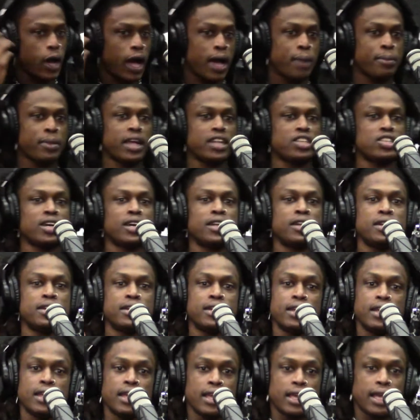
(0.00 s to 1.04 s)
I'm not
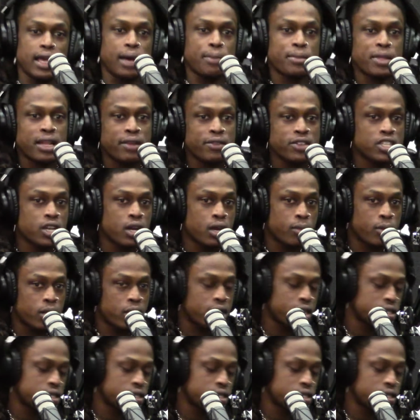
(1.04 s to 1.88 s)
even talking about on